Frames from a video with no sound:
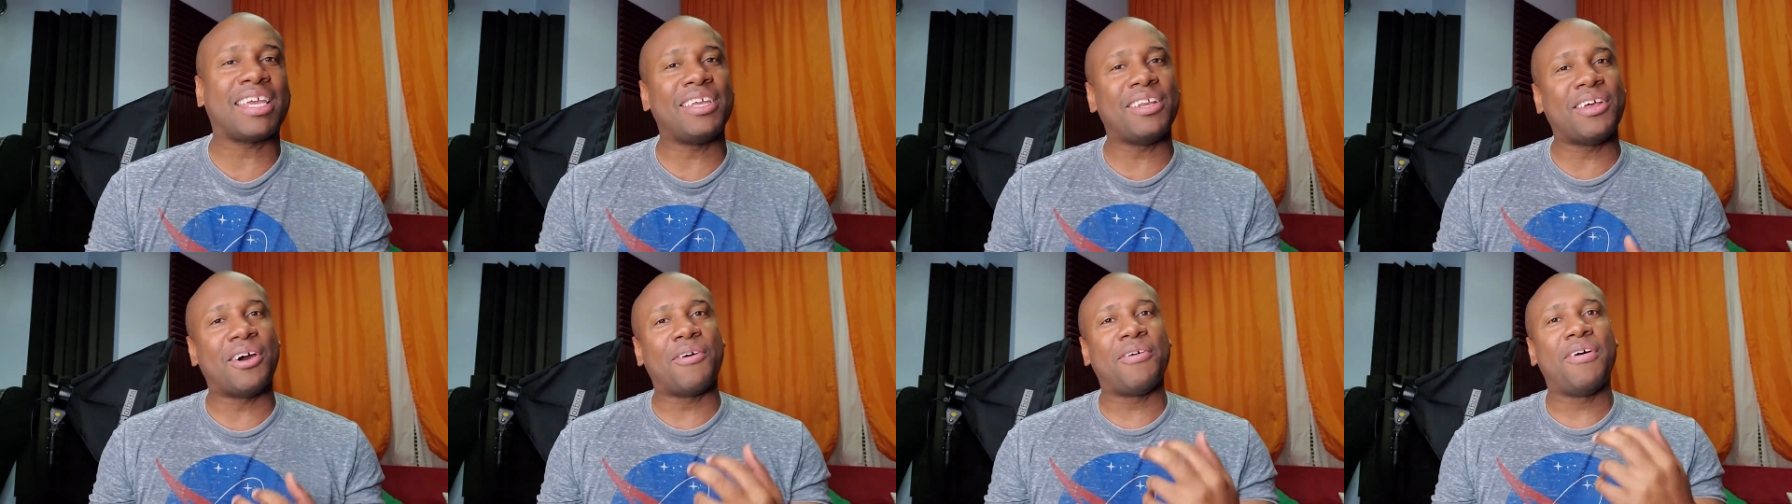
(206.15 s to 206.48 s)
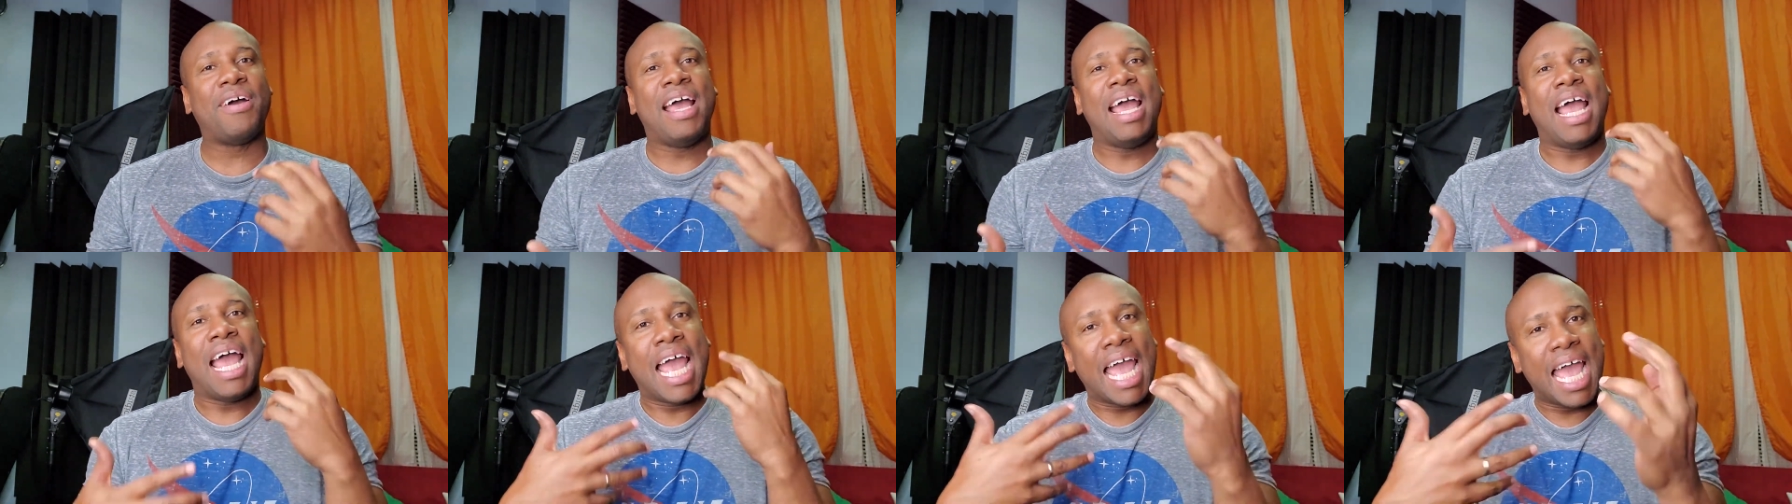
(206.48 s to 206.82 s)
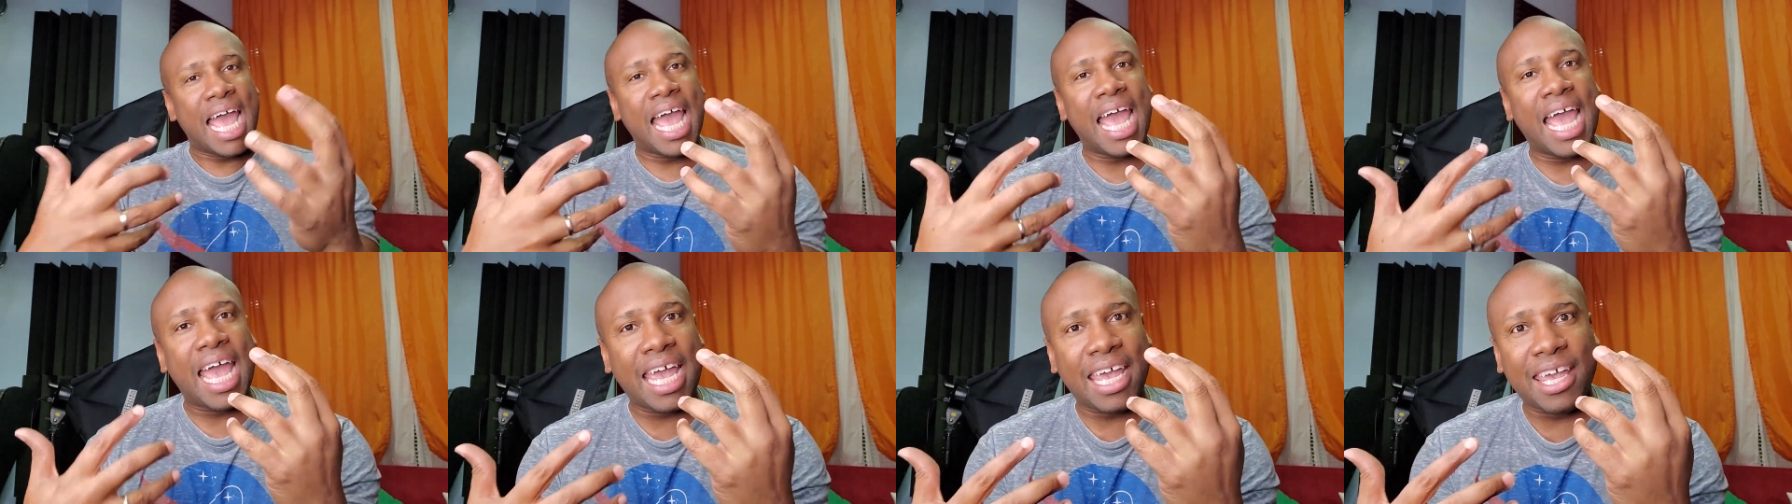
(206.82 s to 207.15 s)
you know,
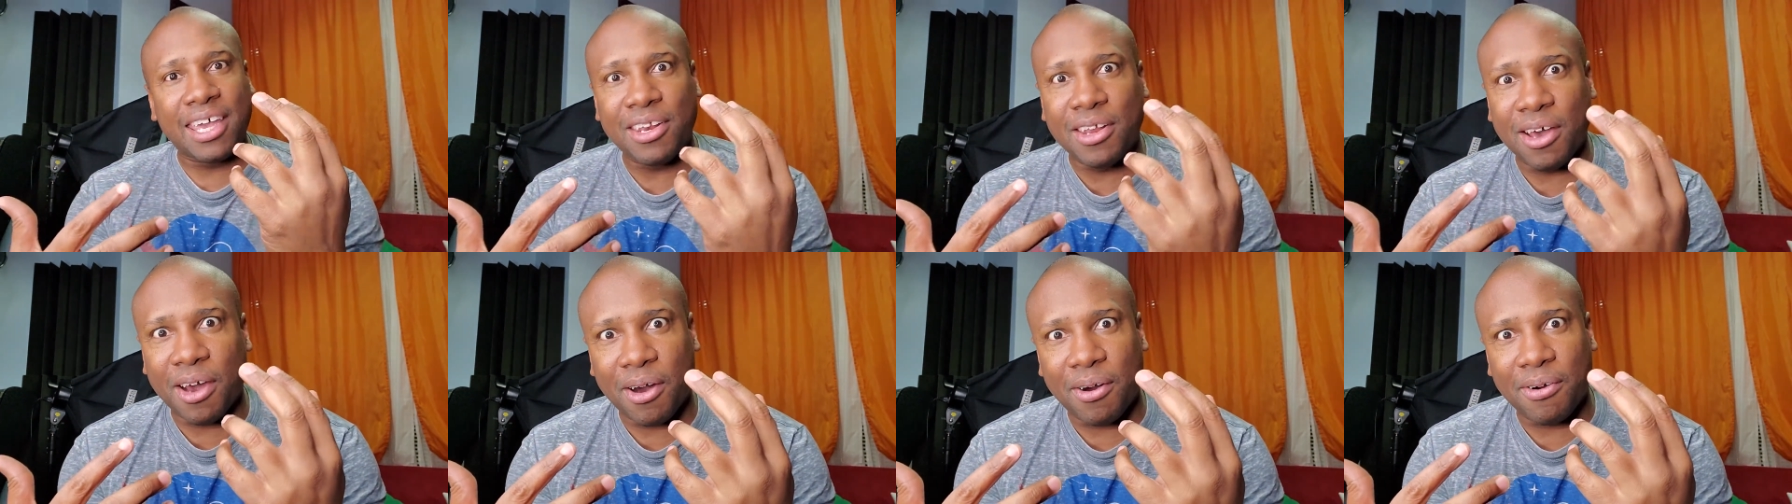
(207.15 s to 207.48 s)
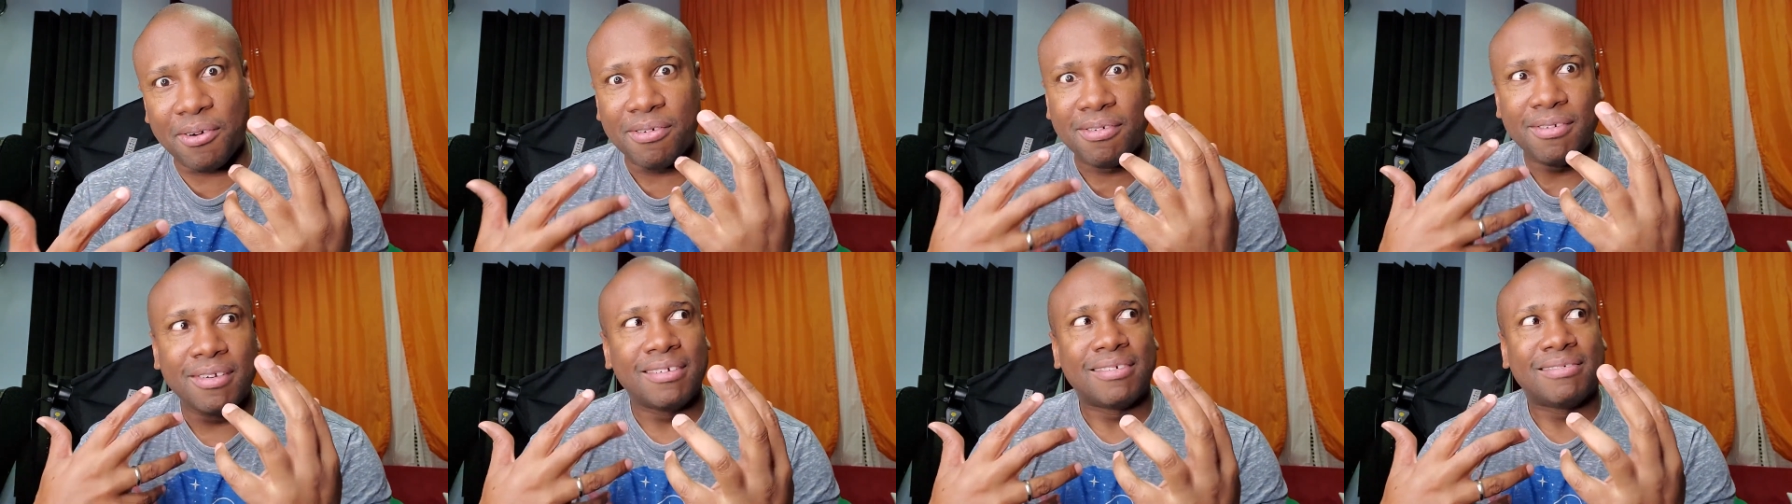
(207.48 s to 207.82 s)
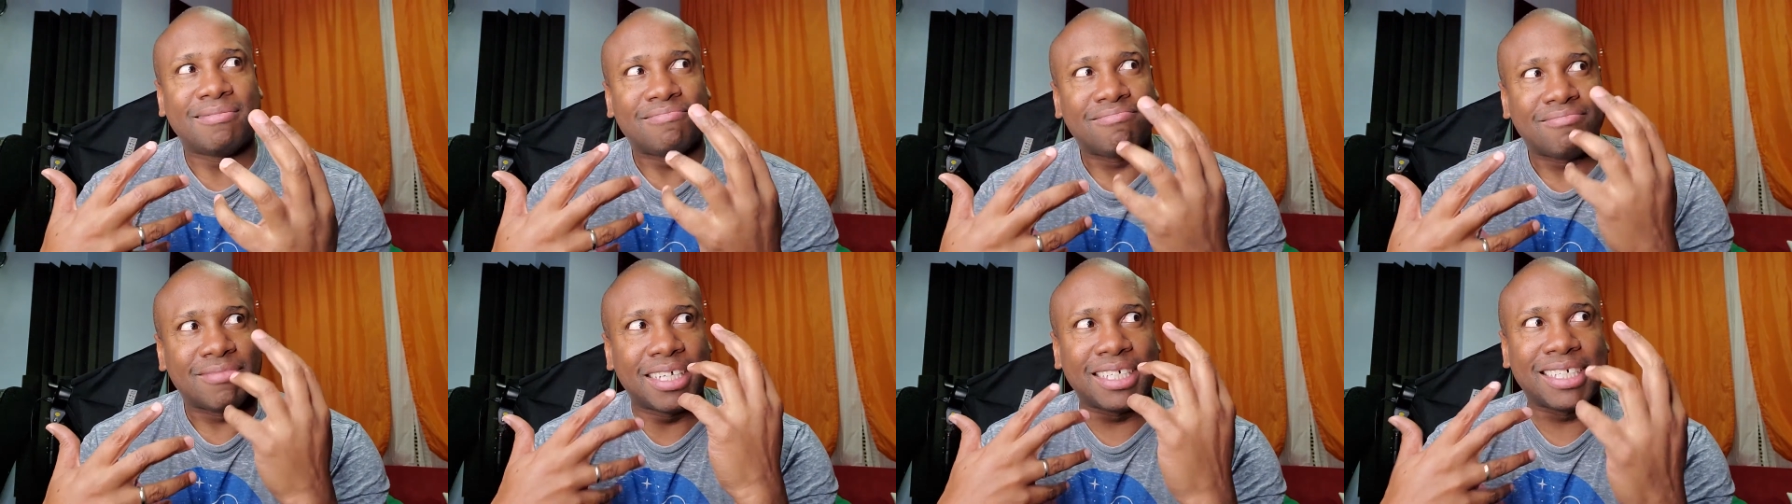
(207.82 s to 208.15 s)
hey, you know,
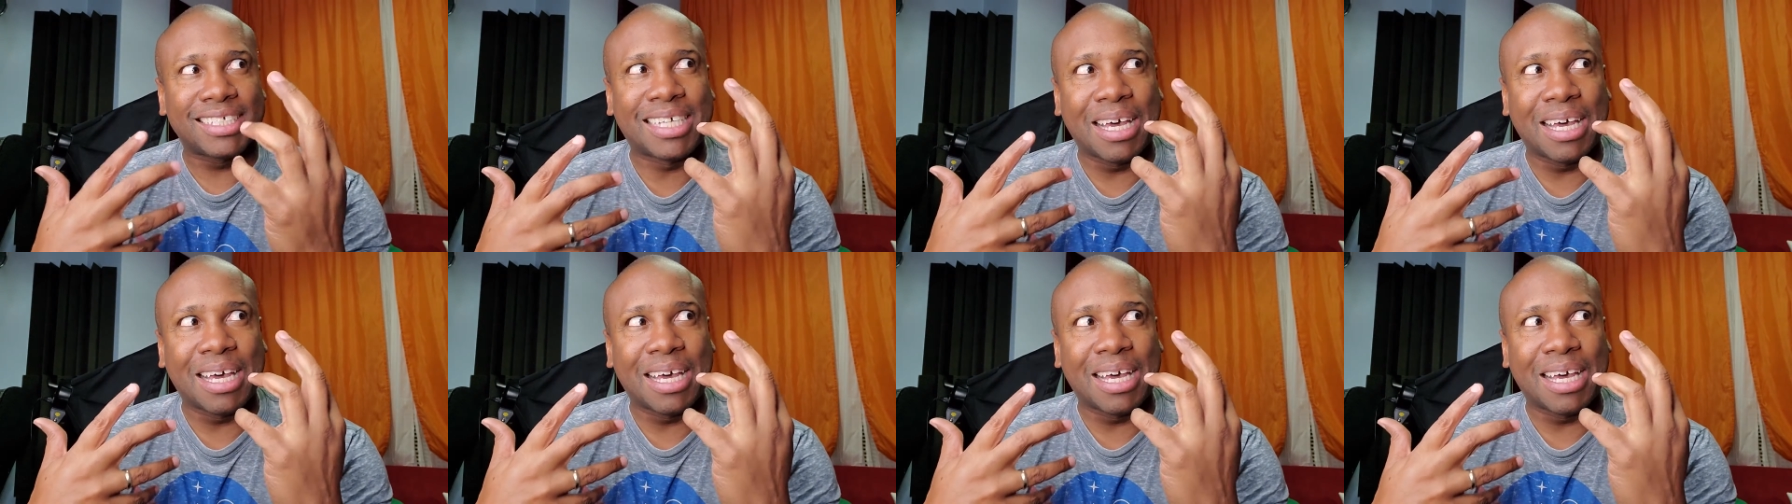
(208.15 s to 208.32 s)
this is